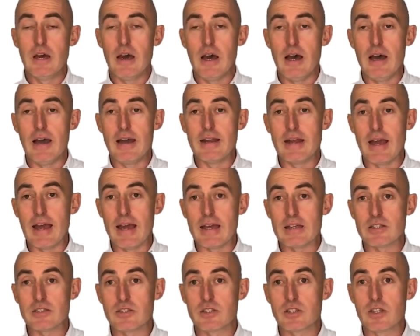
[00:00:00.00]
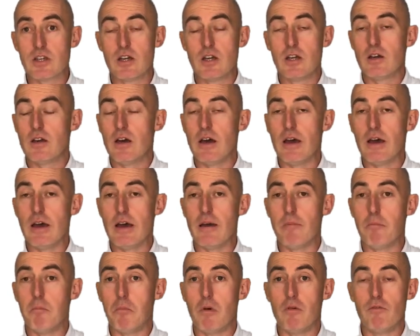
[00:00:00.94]
I'd ask
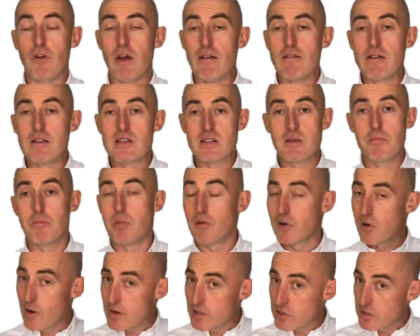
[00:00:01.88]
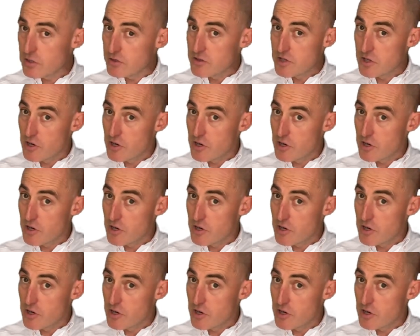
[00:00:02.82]
very simple questions.